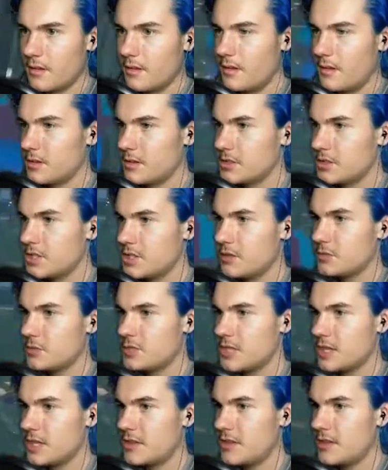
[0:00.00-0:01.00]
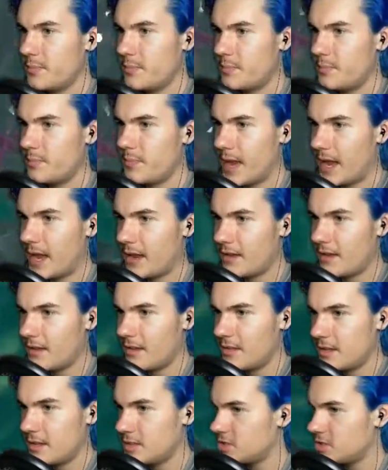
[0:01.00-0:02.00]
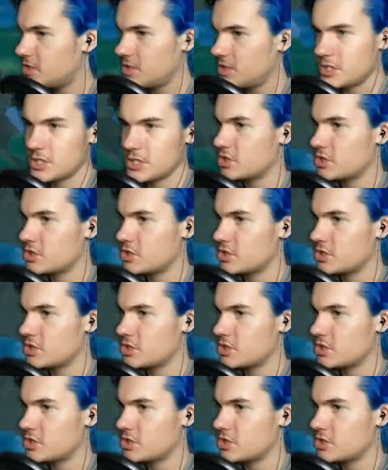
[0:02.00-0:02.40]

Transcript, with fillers: She was in the bid and then she just